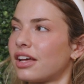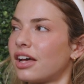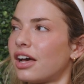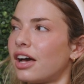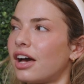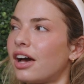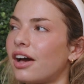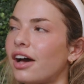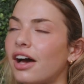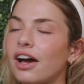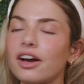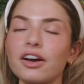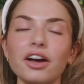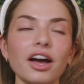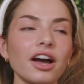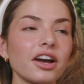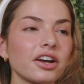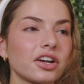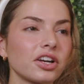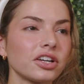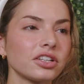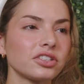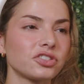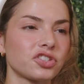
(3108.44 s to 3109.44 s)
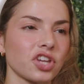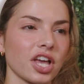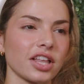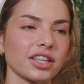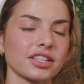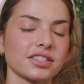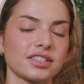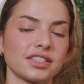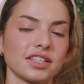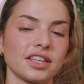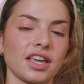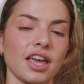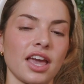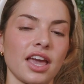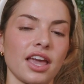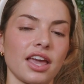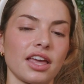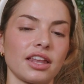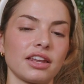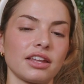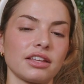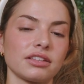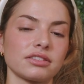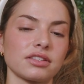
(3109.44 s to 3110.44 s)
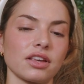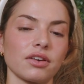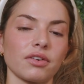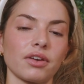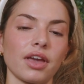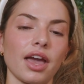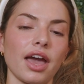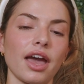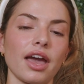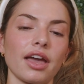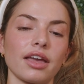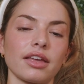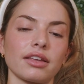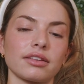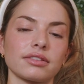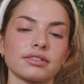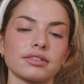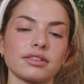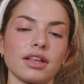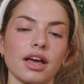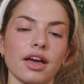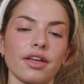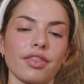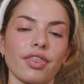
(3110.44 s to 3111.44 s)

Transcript: a, a, a good jealousy hate is okay. I